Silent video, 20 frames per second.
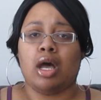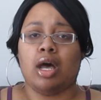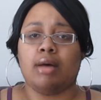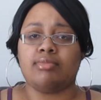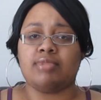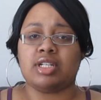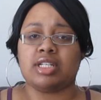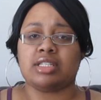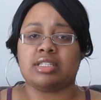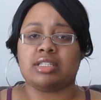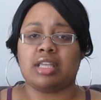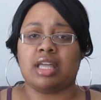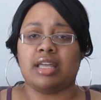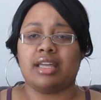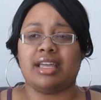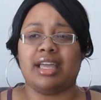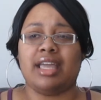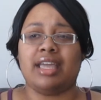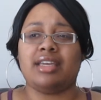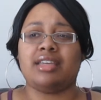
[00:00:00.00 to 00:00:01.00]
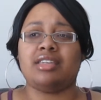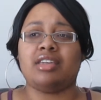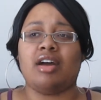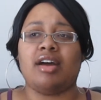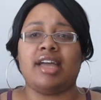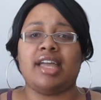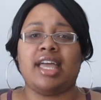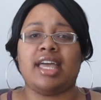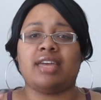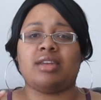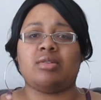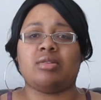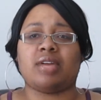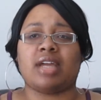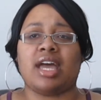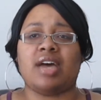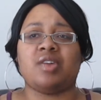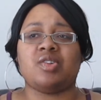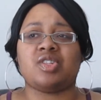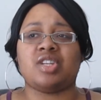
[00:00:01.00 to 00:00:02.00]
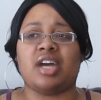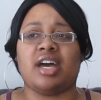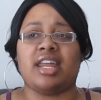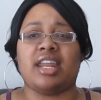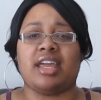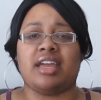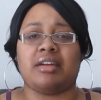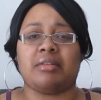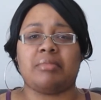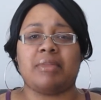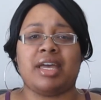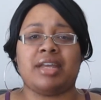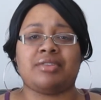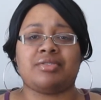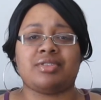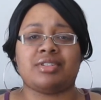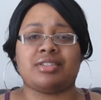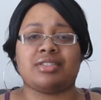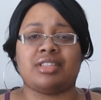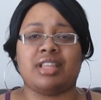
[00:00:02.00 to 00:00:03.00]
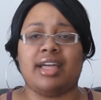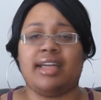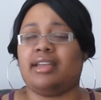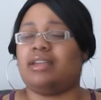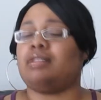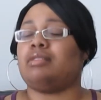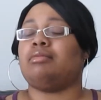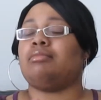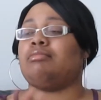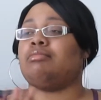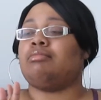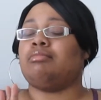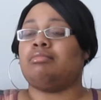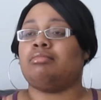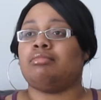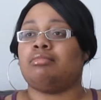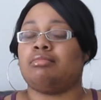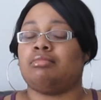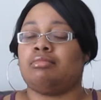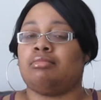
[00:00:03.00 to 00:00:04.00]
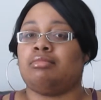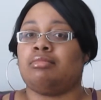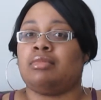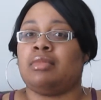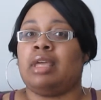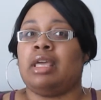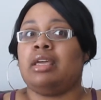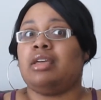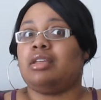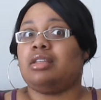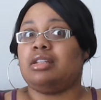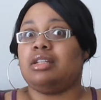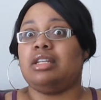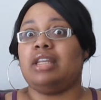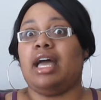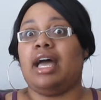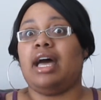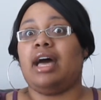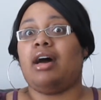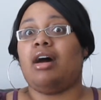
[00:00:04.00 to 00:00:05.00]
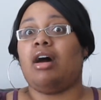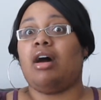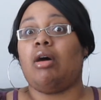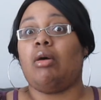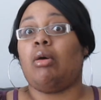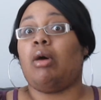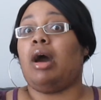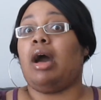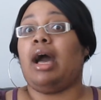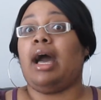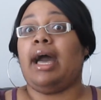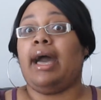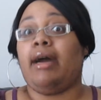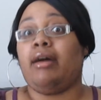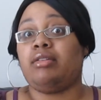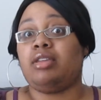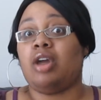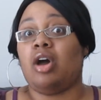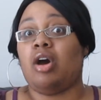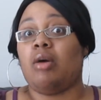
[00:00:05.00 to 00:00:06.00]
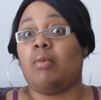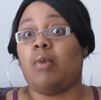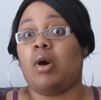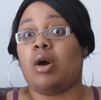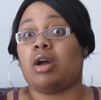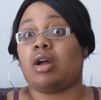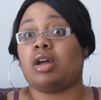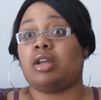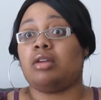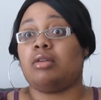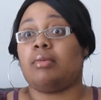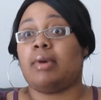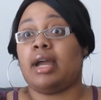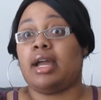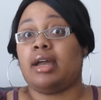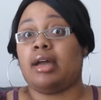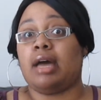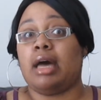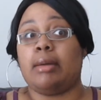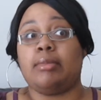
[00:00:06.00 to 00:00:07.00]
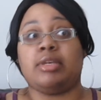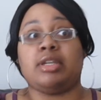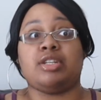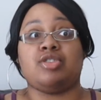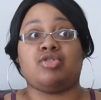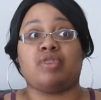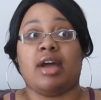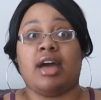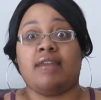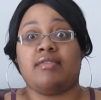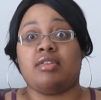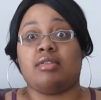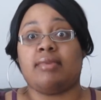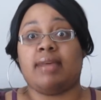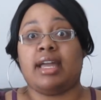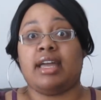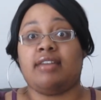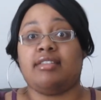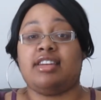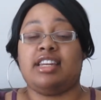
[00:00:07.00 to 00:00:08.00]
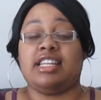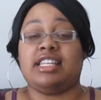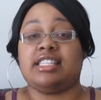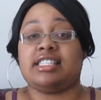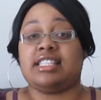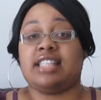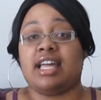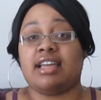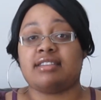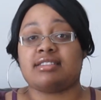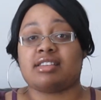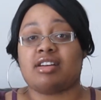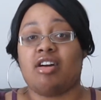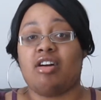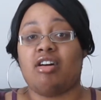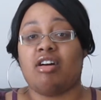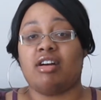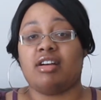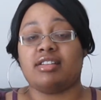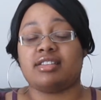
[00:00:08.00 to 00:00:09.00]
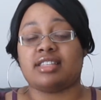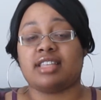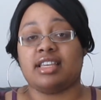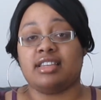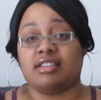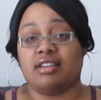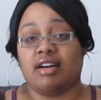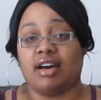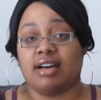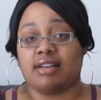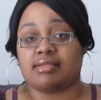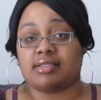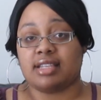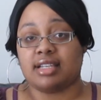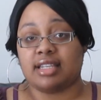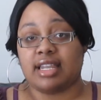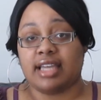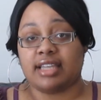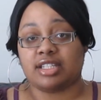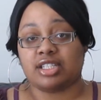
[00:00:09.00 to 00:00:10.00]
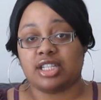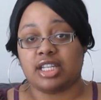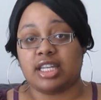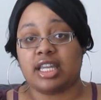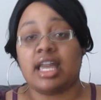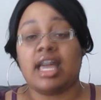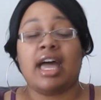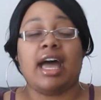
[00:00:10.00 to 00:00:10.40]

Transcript: I'm just saying. And y'all ain't had no couch, y'all had an air mattress. Like, now how y'all walking around, driving around in these nice cars and your house look like shit?